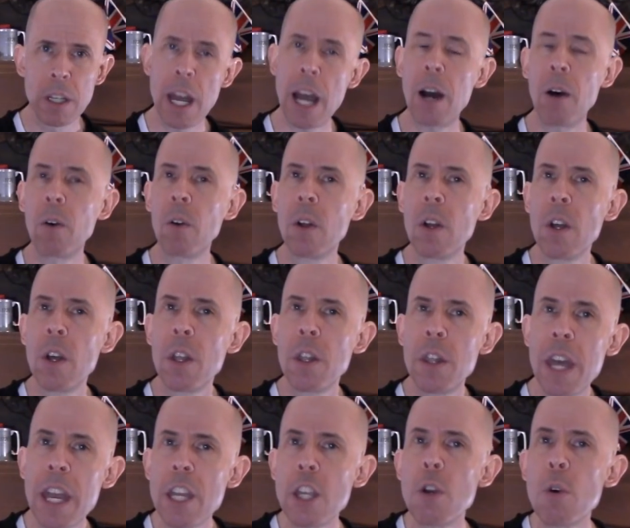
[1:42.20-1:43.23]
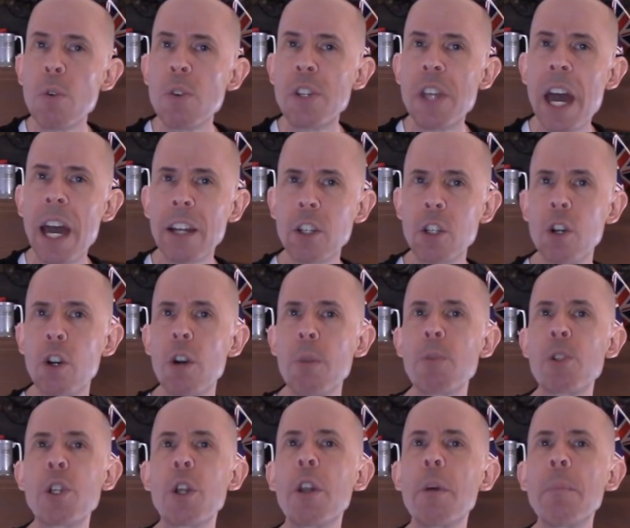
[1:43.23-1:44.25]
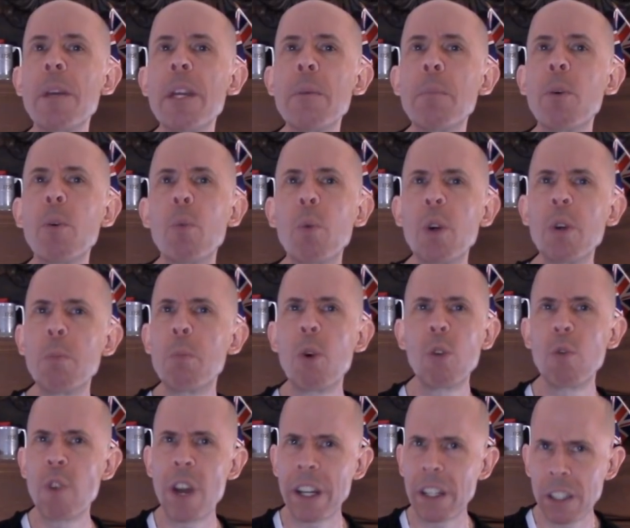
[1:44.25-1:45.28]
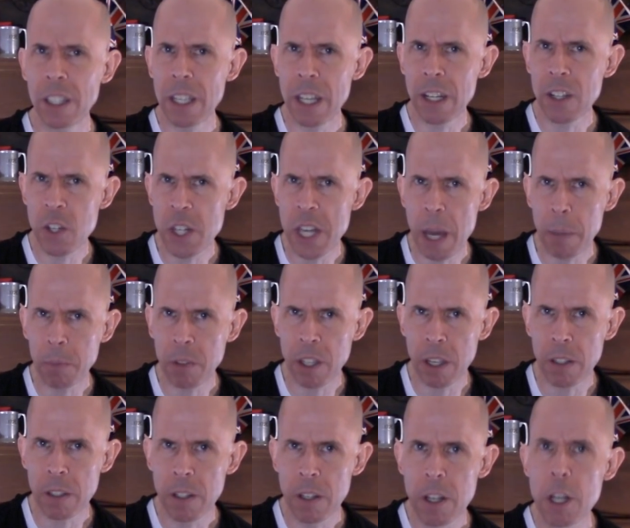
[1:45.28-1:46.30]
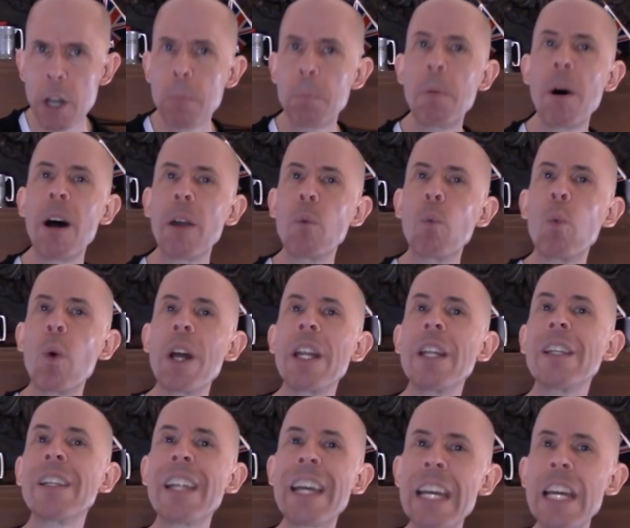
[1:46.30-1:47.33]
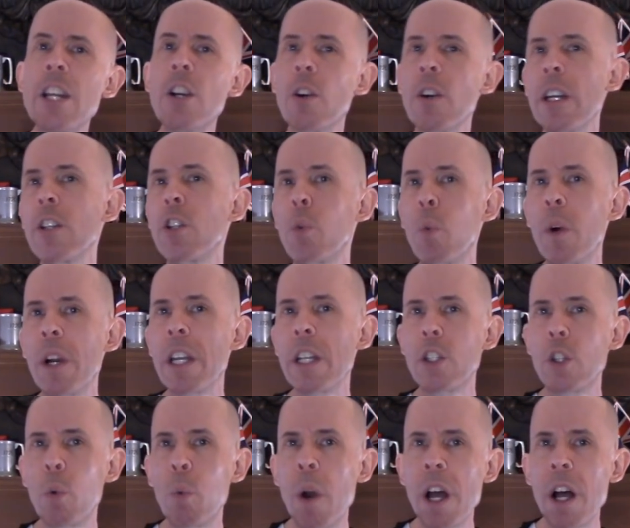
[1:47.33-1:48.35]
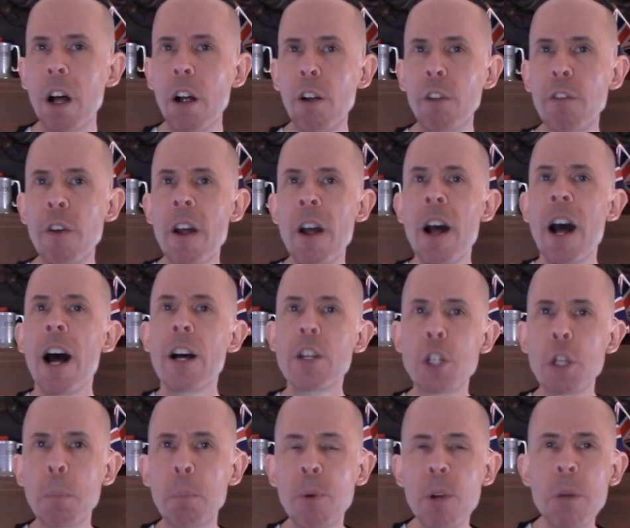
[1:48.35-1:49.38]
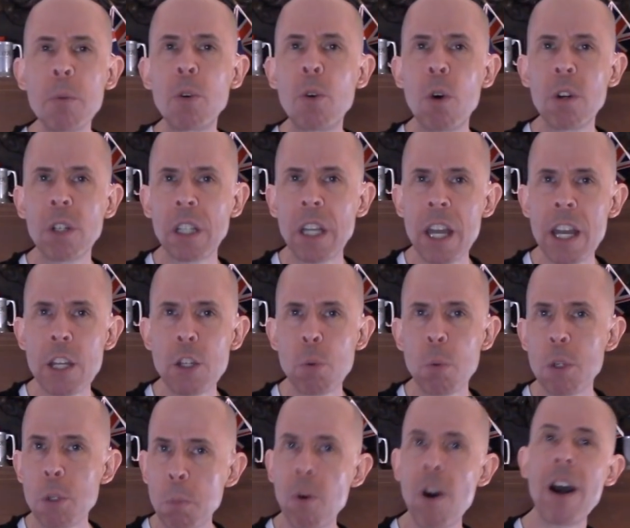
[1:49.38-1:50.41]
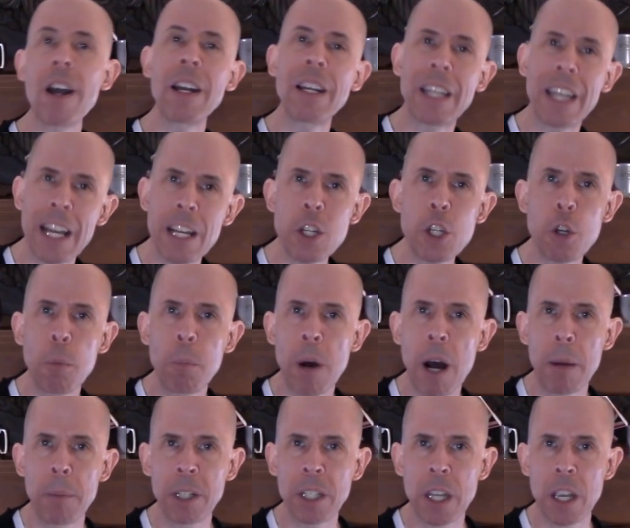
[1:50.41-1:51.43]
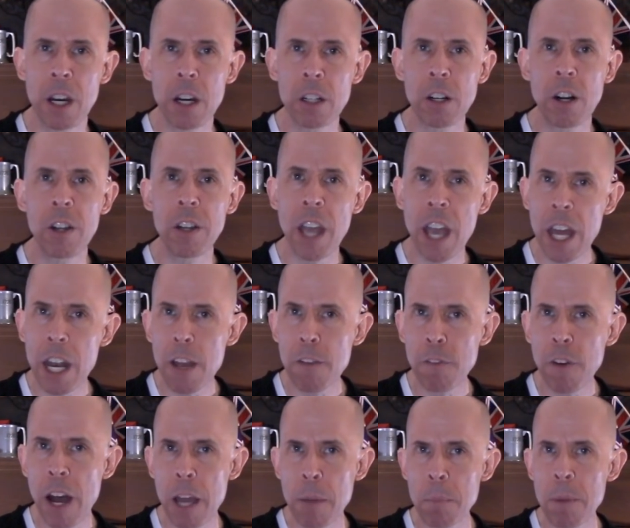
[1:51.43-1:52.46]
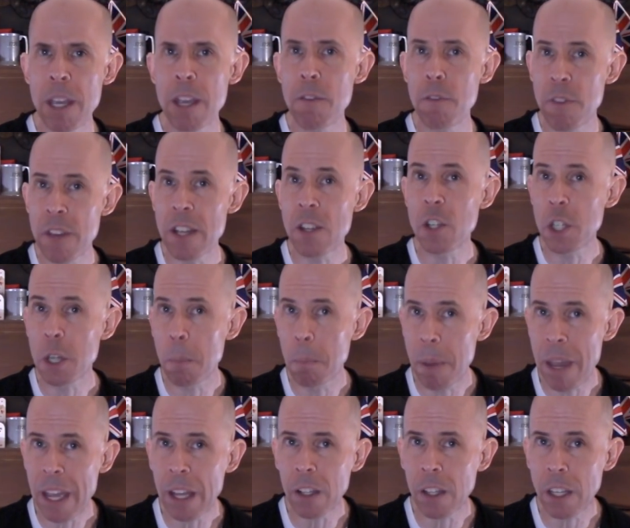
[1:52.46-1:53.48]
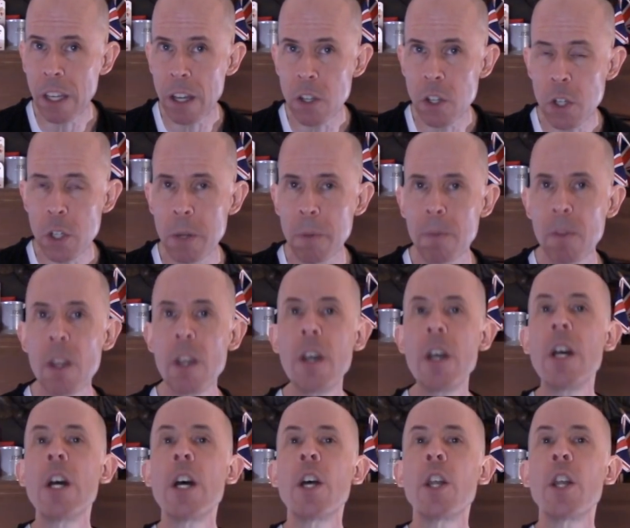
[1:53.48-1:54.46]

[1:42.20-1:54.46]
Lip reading: Now, they used that term so that people would more readily accept it. But when later in 2012, a Supreme Court case was brought against Obamacare called NFIB v. Sebelius,